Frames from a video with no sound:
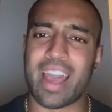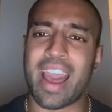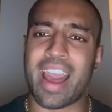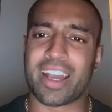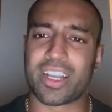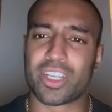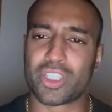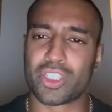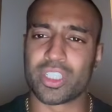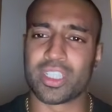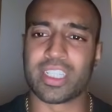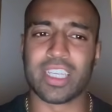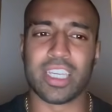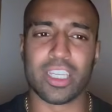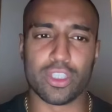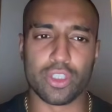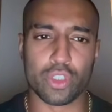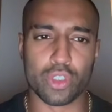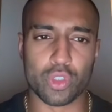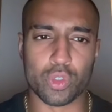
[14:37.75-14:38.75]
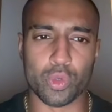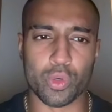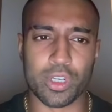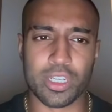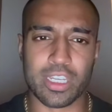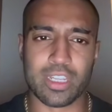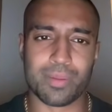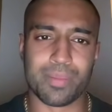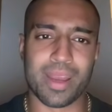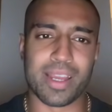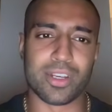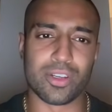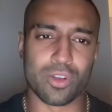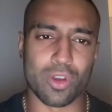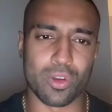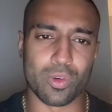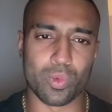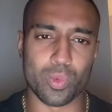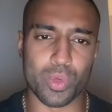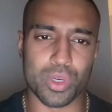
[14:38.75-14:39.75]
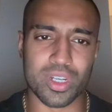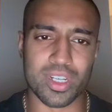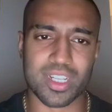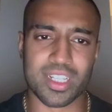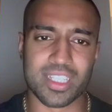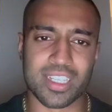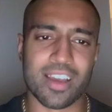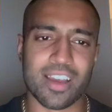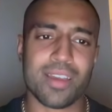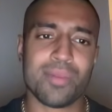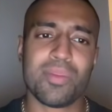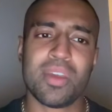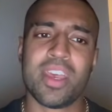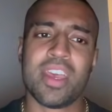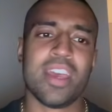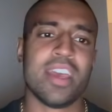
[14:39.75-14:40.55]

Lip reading: actually enjoy in my non-work time?